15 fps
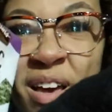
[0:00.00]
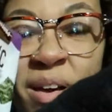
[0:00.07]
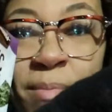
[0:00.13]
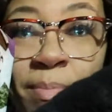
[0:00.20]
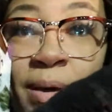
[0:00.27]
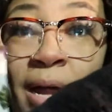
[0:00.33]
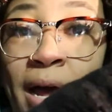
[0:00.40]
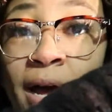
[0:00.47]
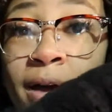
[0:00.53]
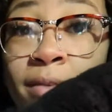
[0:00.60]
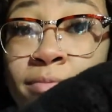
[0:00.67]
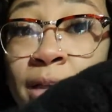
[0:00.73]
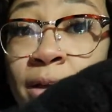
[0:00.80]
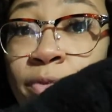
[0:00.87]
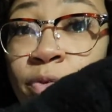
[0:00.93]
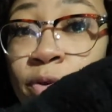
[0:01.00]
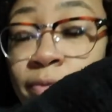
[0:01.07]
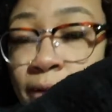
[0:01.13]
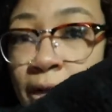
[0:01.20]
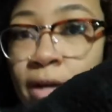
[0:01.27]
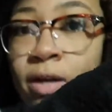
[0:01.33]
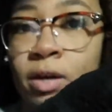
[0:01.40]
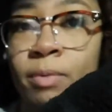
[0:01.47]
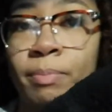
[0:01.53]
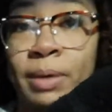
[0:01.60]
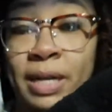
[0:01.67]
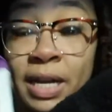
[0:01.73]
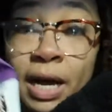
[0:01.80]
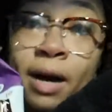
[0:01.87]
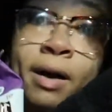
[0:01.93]
but like for the ride home. But
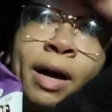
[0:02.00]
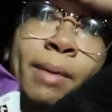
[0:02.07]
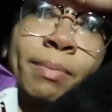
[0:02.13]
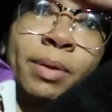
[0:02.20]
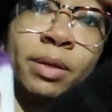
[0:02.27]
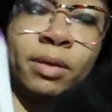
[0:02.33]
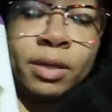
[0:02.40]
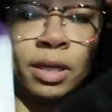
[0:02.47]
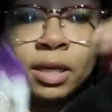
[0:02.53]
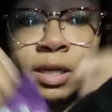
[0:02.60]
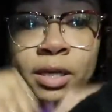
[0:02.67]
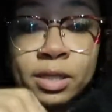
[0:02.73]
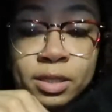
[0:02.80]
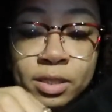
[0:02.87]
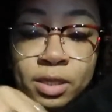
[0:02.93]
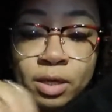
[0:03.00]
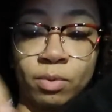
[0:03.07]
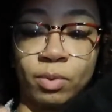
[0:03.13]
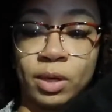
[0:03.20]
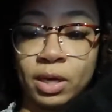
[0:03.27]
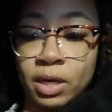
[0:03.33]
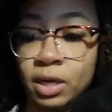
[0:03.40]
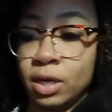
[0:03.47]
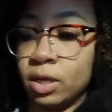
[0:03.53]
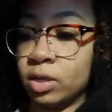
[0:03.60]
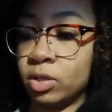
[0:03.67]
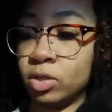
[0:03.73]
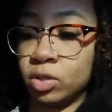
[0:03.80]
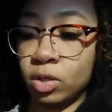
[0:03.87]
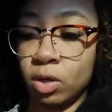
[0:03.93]
now I've been eating this seaweed. It
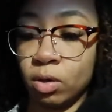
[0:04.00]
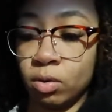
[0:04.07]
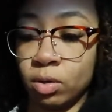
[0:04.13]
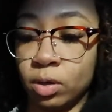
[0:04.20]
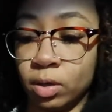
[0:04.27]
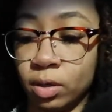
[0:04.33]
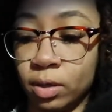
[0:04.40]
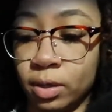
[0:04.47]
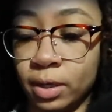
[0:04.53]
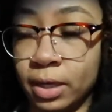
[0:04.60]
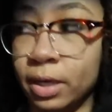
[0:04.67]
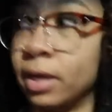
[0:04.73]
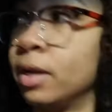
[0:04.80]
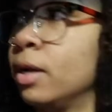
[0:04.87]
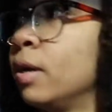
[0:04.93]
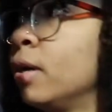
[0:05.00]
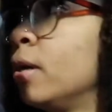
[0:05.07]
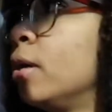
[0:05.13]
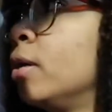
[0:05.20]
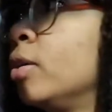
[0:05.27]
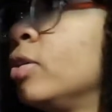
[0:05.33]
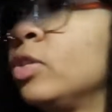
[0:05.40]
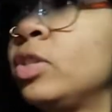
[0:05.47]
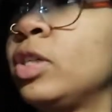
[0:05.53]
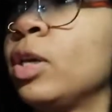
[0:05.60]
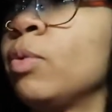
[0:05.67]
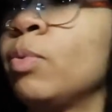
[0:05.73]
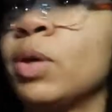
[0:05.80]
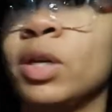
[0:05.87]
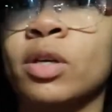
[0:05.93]
is so good.
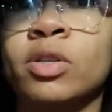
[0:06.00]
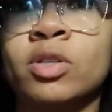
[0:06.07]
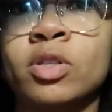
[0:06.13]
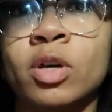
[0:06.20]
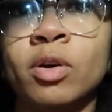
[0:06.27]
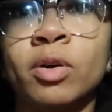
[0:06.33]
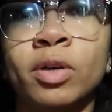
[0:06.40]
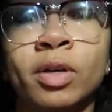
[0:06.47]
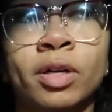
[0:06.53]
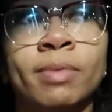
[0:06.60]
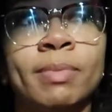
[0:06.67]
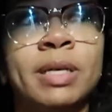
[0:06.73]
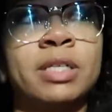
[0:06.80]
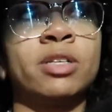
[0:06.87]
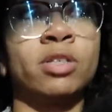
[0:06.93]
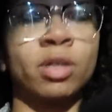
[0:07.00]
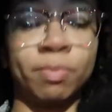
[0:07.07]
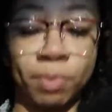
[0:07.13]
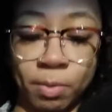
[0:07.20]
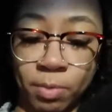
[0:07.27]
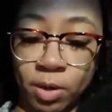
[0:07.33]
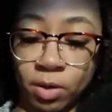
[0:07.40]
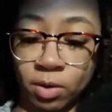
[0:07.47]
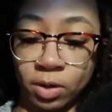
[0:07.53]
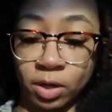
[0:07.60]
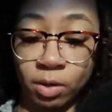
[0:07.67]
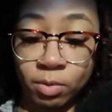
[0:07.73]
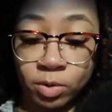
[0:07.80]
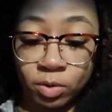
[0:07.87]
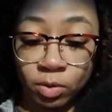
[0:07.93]
Seaweed is so good. And my sister put me on and it
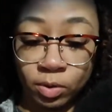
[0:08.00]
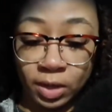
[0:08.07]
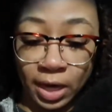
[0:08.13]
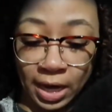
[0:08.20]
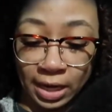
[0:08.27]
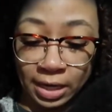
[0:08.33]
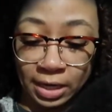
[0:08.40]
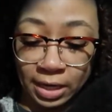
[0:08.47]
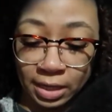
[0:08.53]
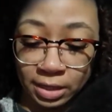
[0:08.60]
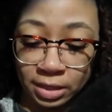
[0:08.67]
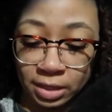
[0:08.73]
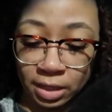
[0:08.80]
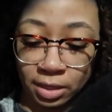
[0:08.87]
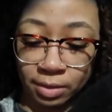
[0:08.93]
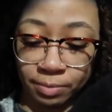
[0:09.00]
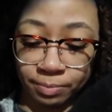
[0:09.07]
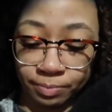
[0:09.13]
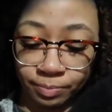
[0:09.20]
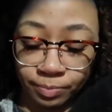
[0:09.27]
was only 89 cents.